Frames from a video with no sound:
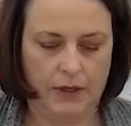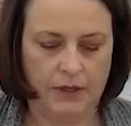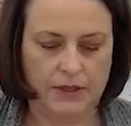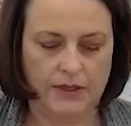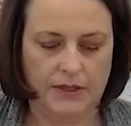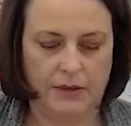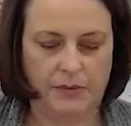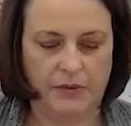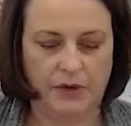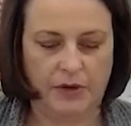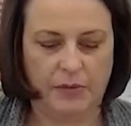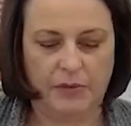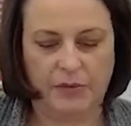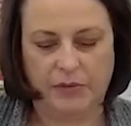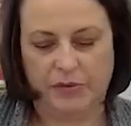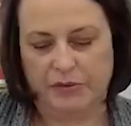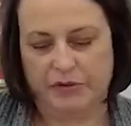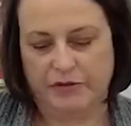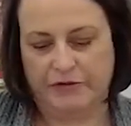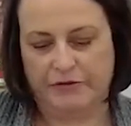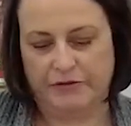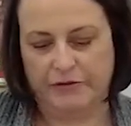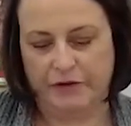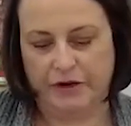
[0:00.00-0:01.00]
Some people
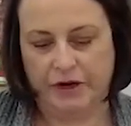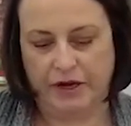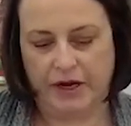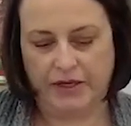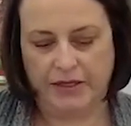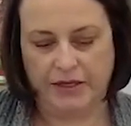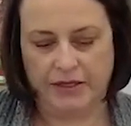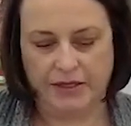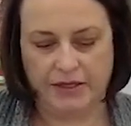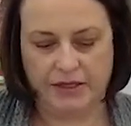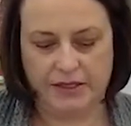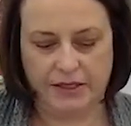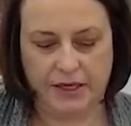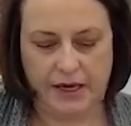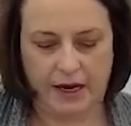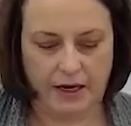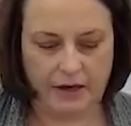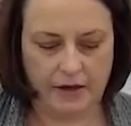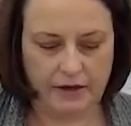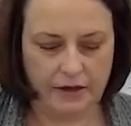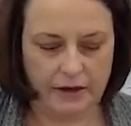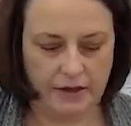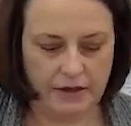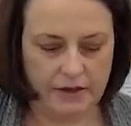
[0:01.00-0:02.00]
prefer not to
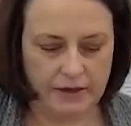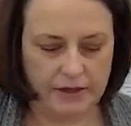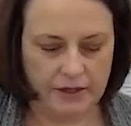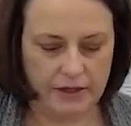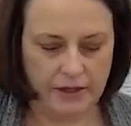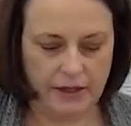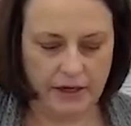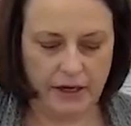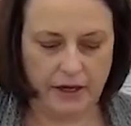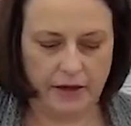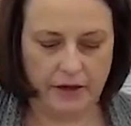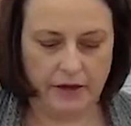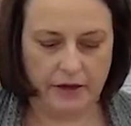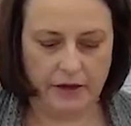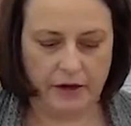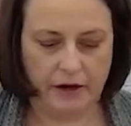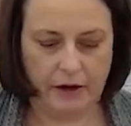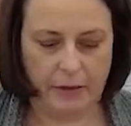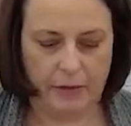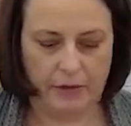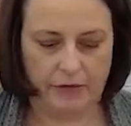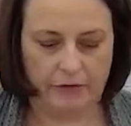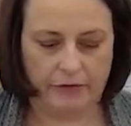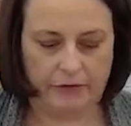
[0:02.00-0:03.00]
stack these together.
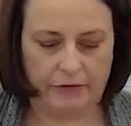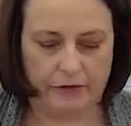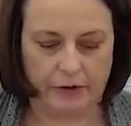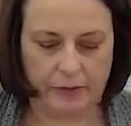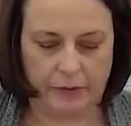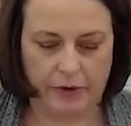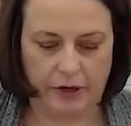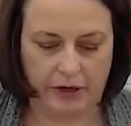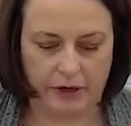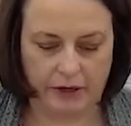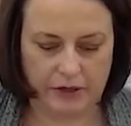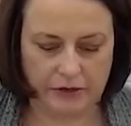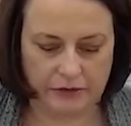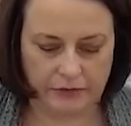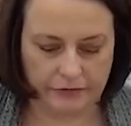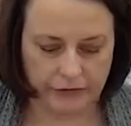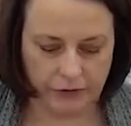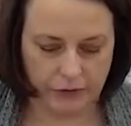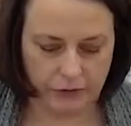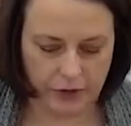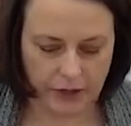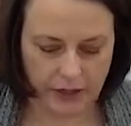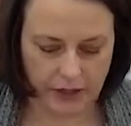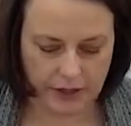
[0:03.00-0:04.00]
I prefer to make as
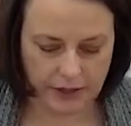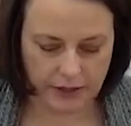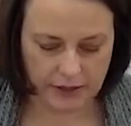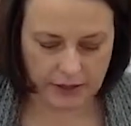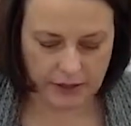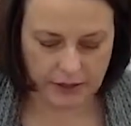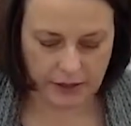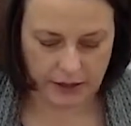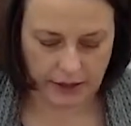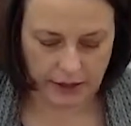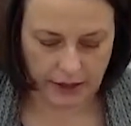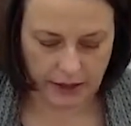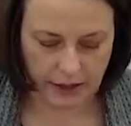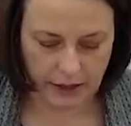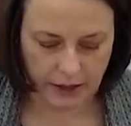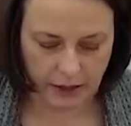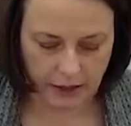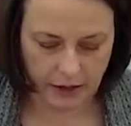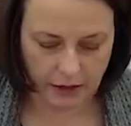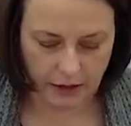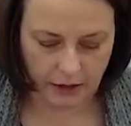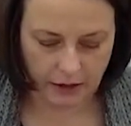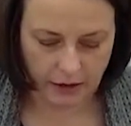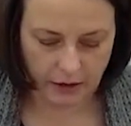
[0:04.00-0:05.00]
few cuts as I
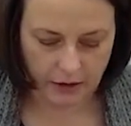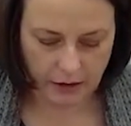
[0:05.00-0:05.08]
can.